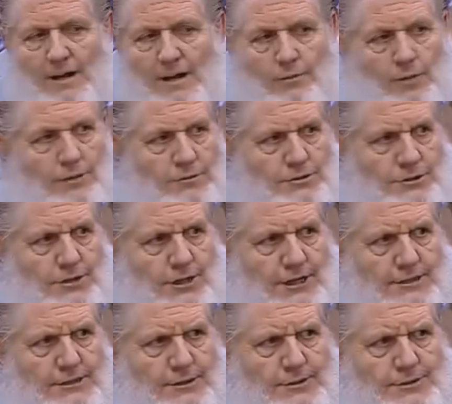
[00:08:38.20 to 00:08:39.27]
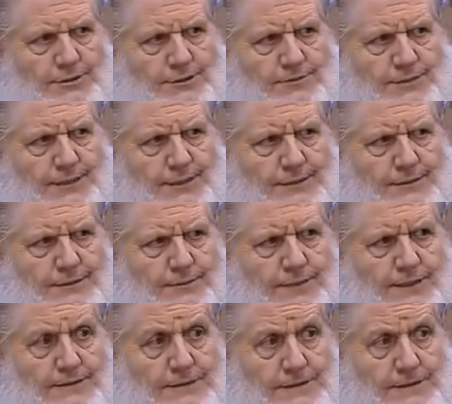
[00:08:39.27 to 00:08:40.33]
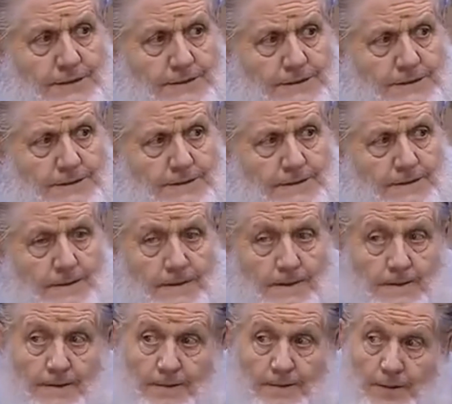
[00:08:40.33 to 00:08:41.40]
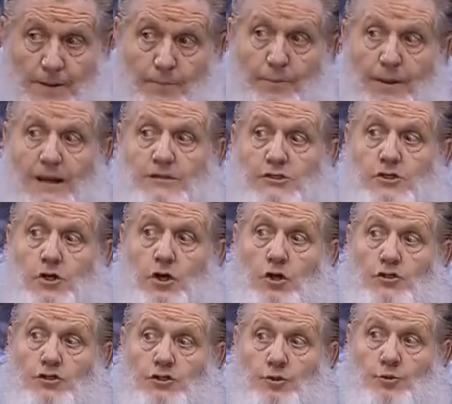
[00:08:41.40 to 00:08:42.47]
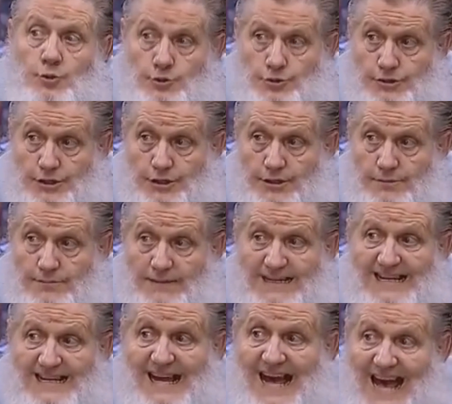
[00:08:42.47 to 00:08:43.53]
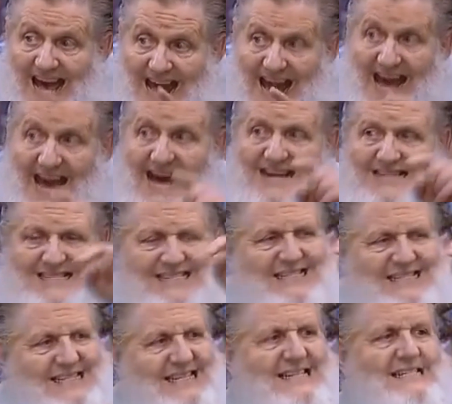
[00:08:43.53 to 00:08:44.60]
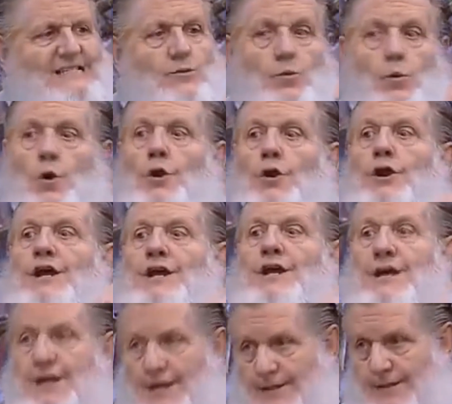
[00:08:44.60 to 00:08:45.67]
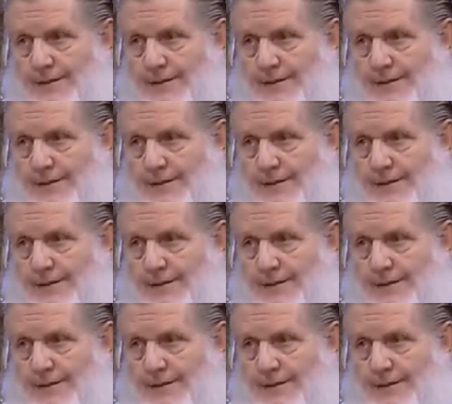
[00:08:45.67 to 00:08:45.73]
by the way, would you like to know something else about this? Yeah. The place called Jerusalem has this word in